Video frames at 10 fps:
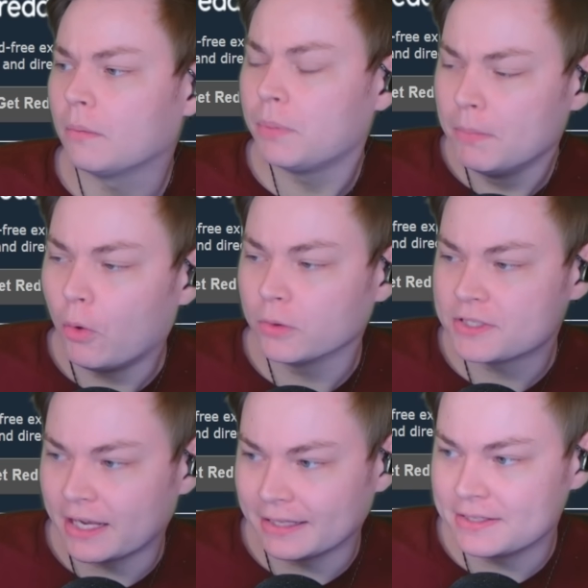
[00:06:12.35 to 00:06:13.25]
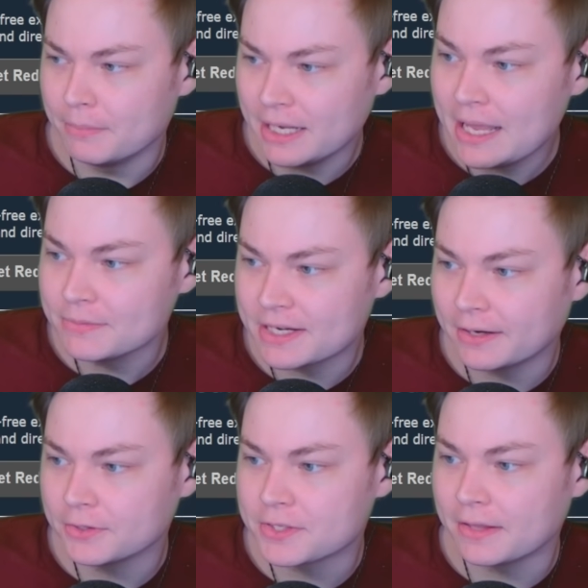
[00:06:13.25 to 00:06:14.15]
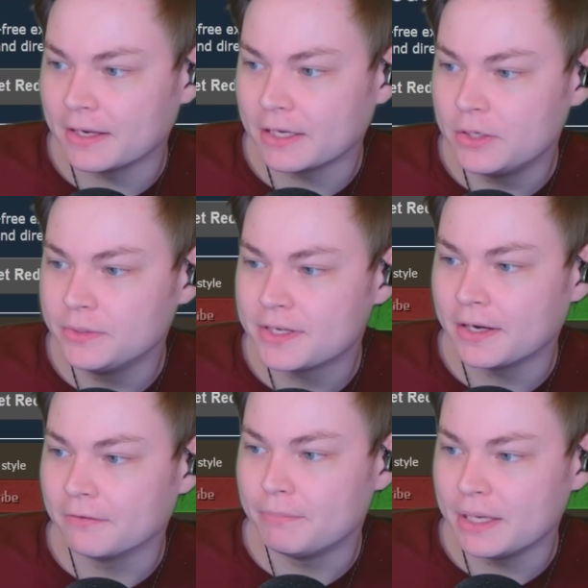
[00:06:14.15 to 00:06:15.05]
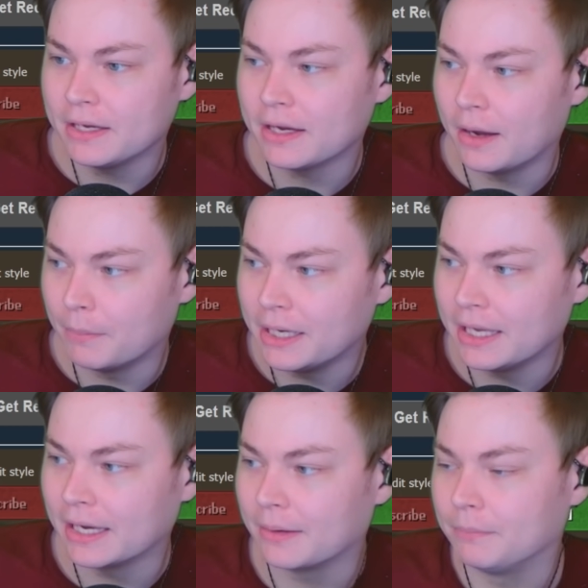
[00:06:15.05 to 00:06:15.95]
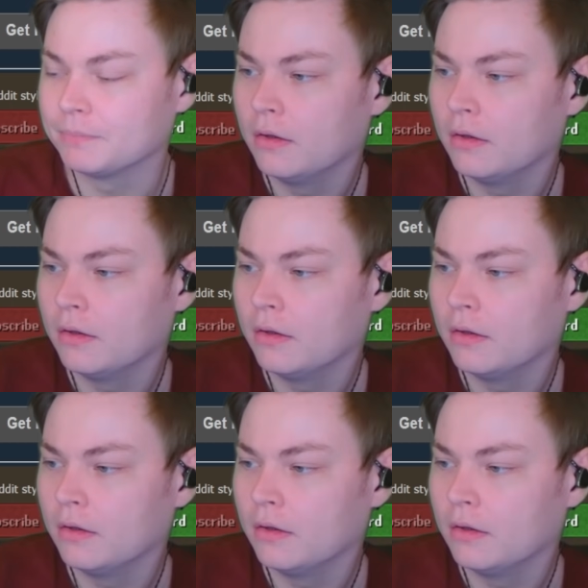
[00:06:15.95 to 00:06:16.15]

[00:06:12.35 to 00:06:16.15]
People hold sailing to minigame standards and then accused it of being a minigame.